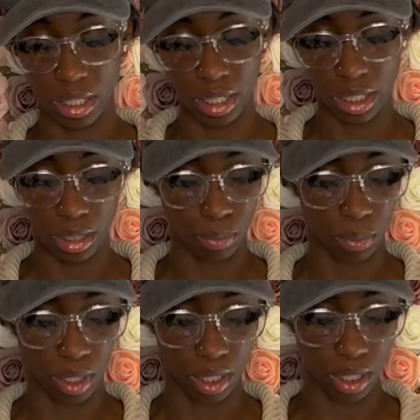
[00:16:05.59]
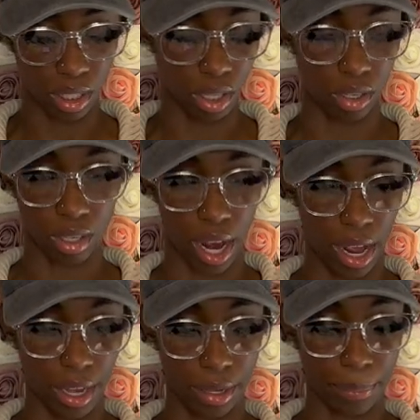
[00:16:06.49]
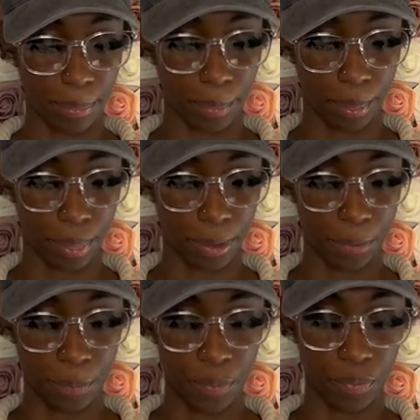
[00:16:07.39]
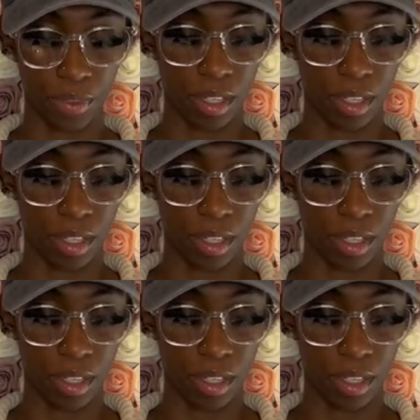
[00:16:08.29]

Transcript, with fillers: was not thinking to lift it up.